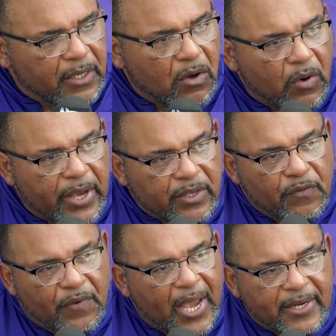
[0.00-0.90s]

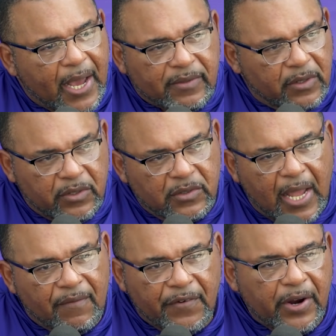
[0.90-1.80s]
you find out that there's
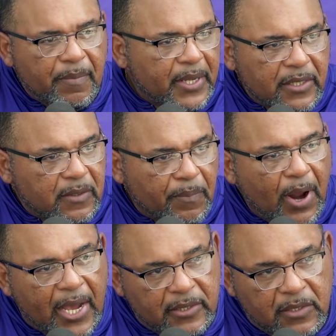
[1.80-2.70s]
not very many
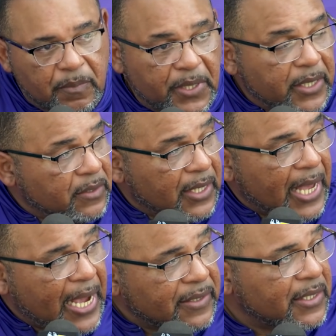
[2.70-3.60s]
surprises because the
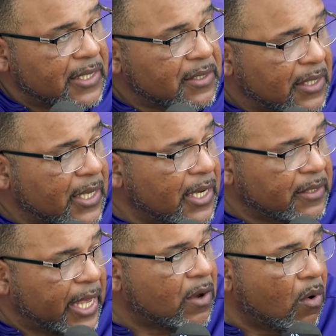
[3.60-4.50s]
guys in this league,
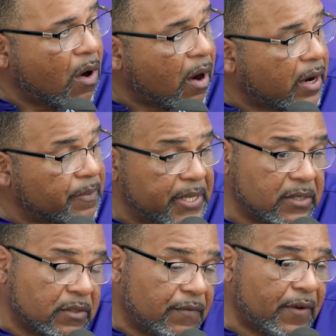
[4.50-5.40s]
they go hard
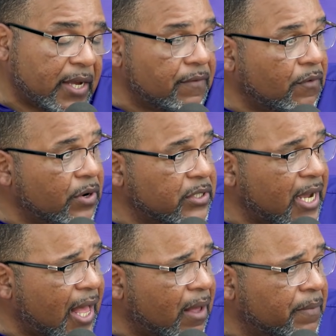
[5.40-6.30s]
because they're fighting for a
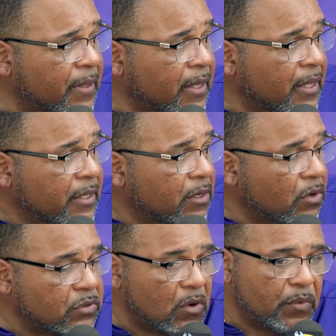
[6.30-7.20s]
job.
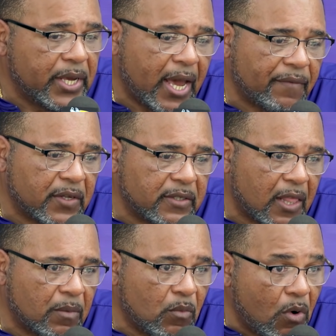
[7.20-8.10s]
So we have to
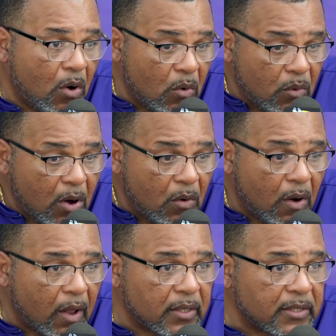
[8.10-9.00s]
tell them, whoa,
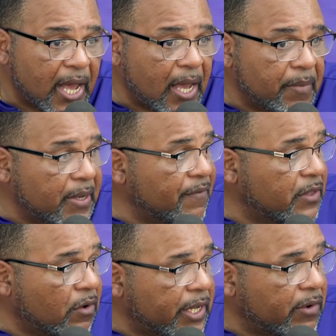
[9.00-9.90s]
whoa, all the time,
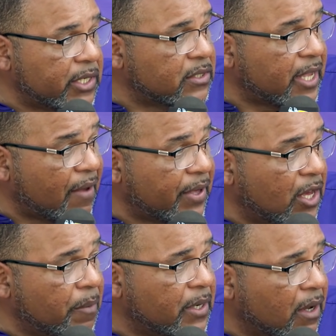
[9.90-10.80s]
even though they only just have a
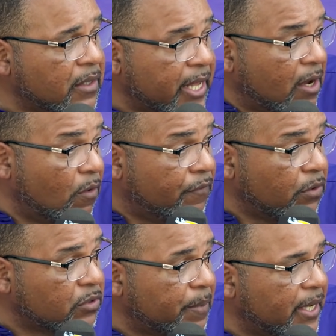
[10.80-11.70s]
helmet on. They go
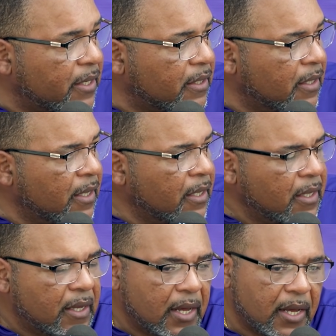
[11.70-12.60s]
full speed.
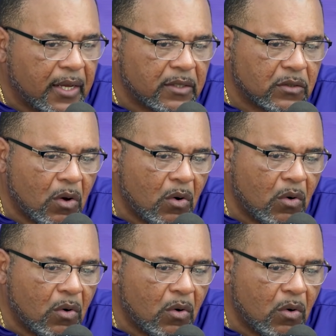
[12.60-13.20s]
I